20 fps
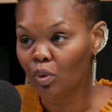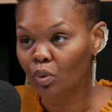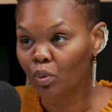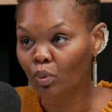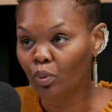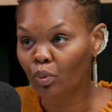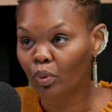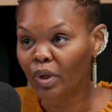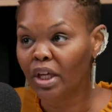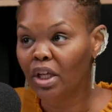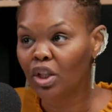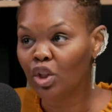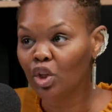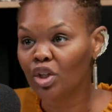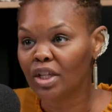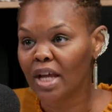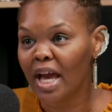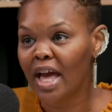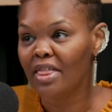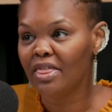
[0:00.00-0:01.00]
we
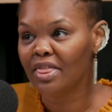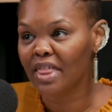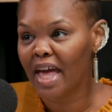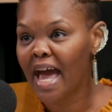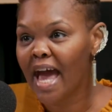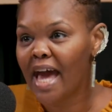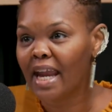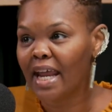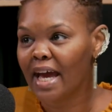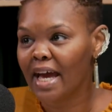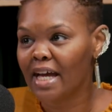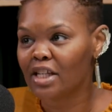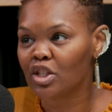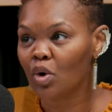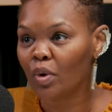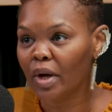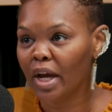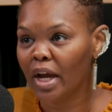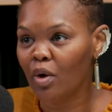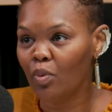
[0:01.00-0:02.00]
looked at that as,
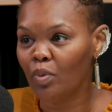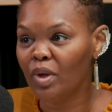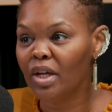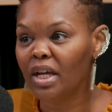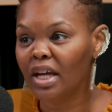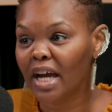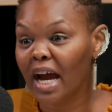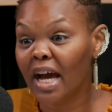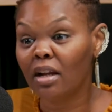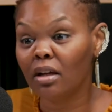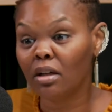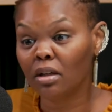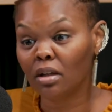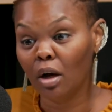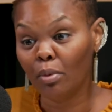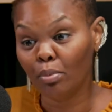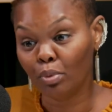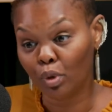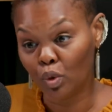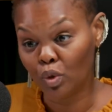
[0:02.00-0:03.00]
okay, we can kind of
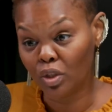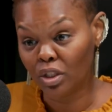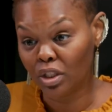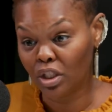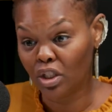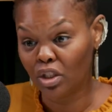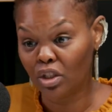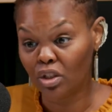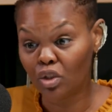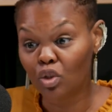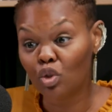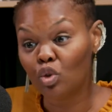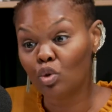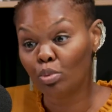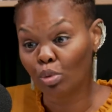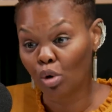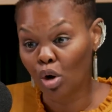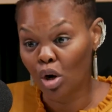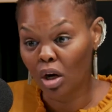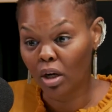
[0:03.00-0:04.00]
approach this
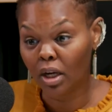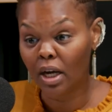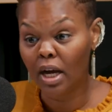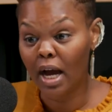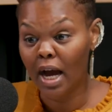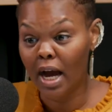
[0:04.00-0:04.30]
two-pronged.